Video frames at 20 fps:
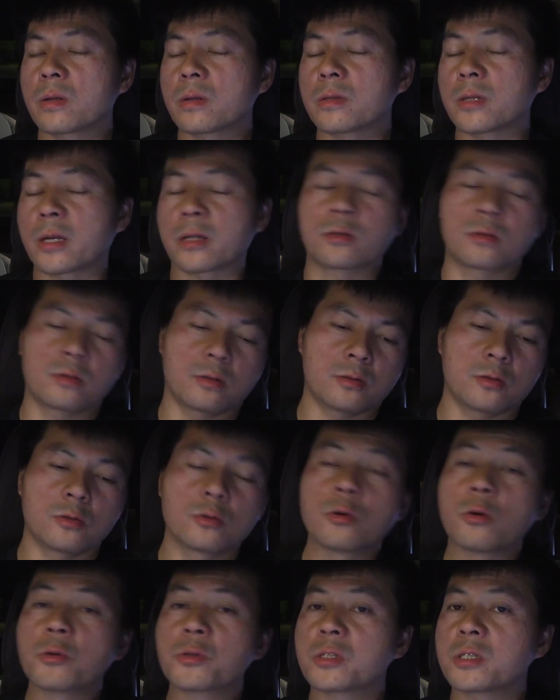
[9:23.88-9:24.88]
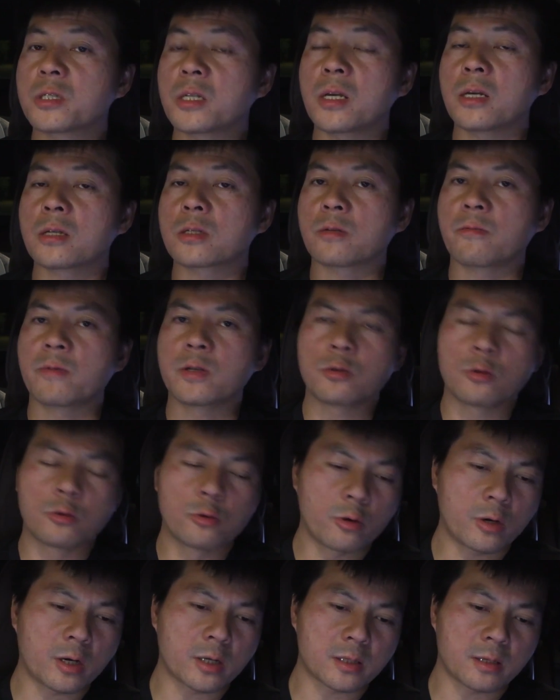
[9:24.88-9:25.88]
that you don't see. So when you
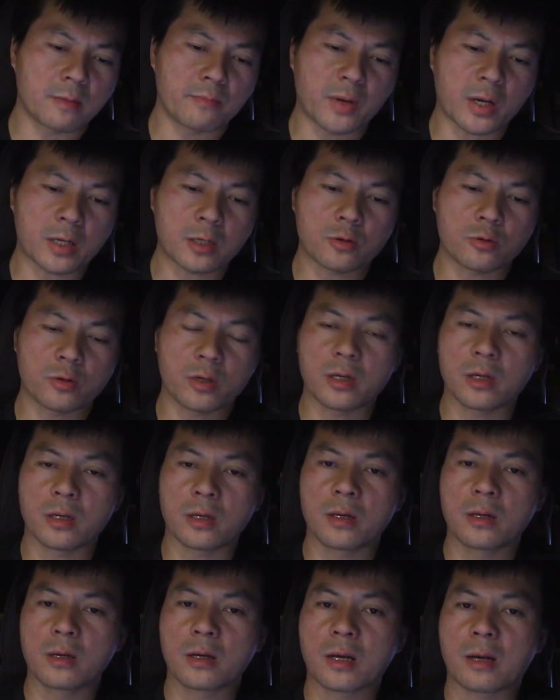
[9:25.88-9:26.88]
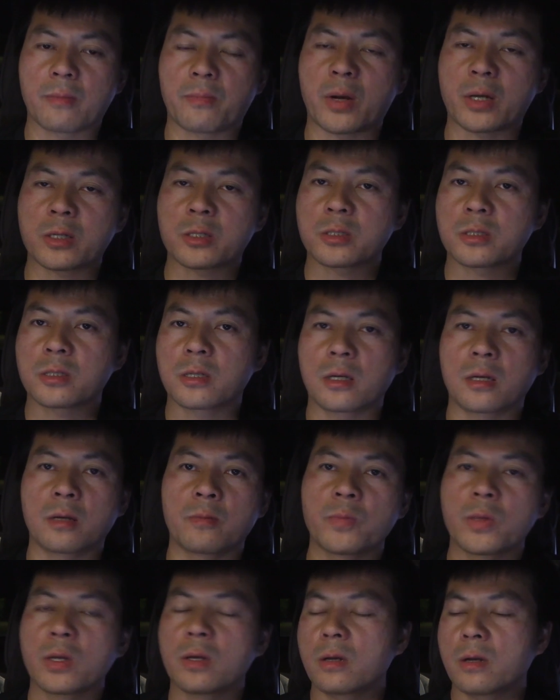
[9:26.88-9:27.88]
look at the battery capacity
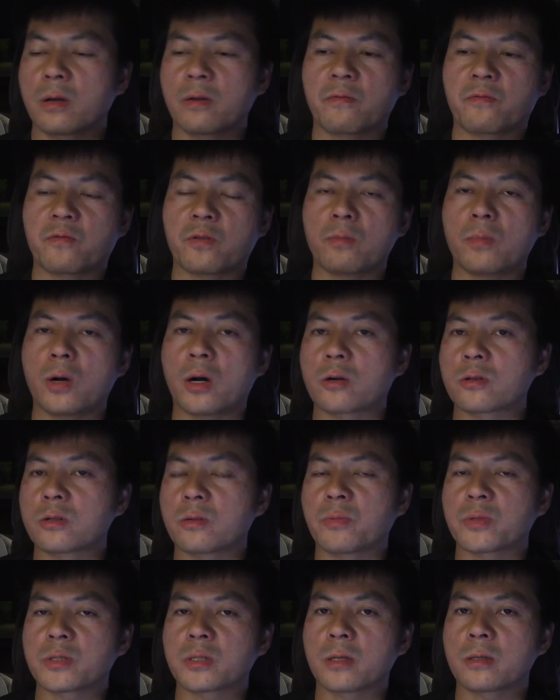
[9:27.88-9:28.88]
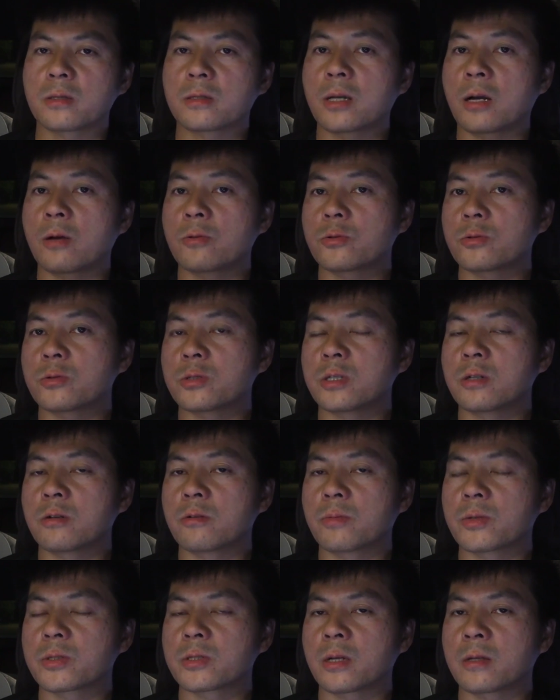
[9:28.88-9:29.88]
from 100% down to
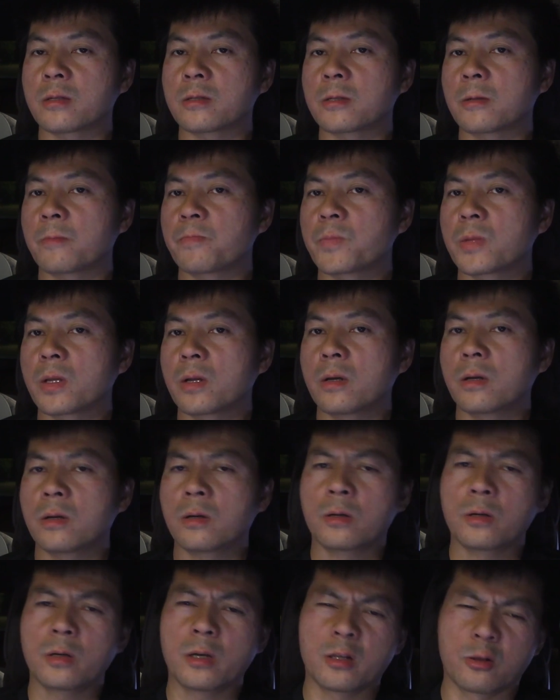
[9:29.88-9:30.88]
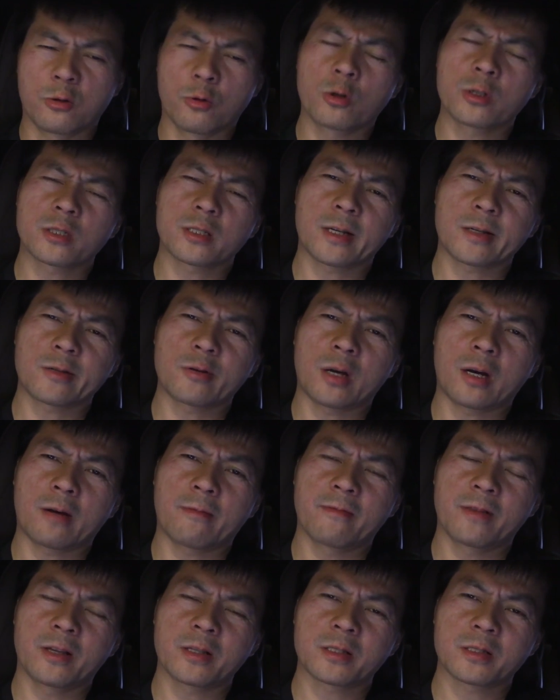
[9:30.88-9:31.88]
0%, it looks like you
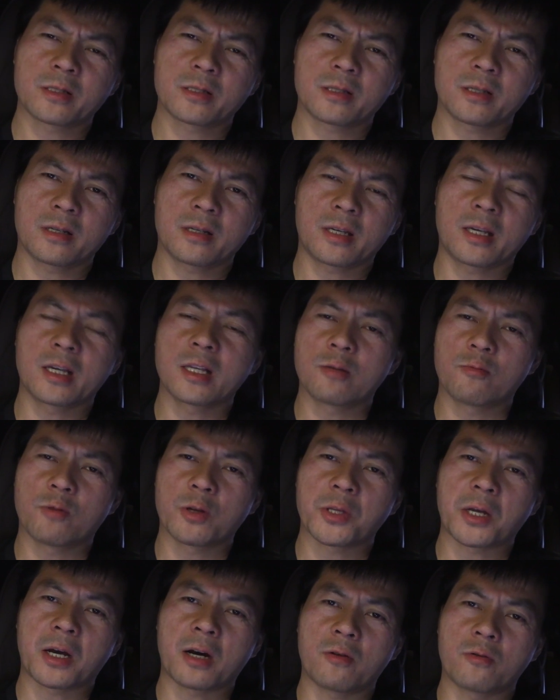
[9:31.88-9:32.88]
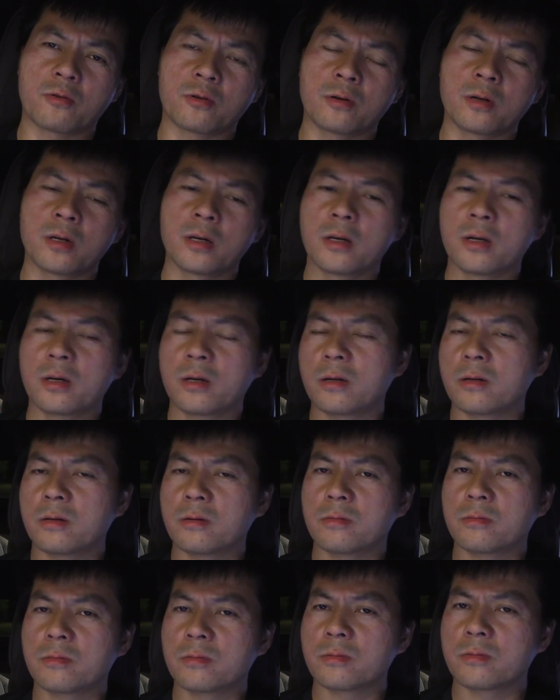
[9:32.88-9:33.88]
have less kilowatt hour.
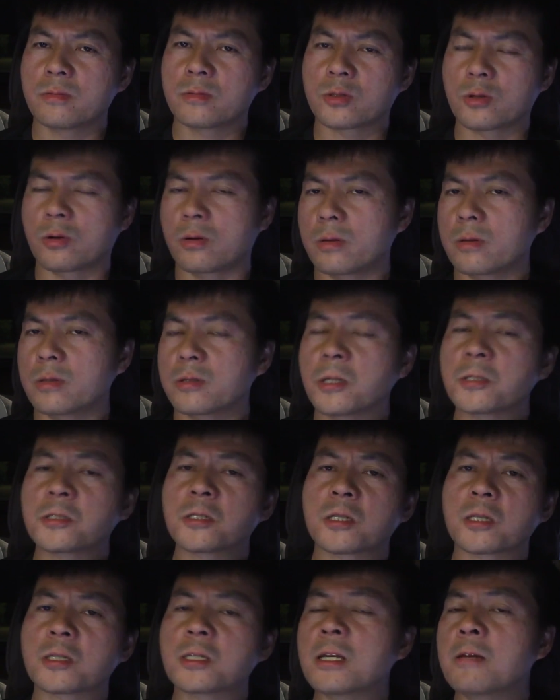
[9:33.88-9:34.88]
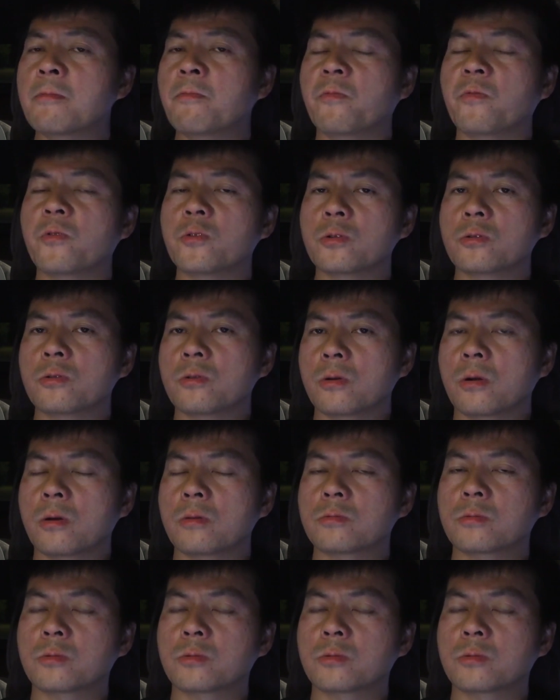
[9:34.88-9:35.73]
So this is a tip for you,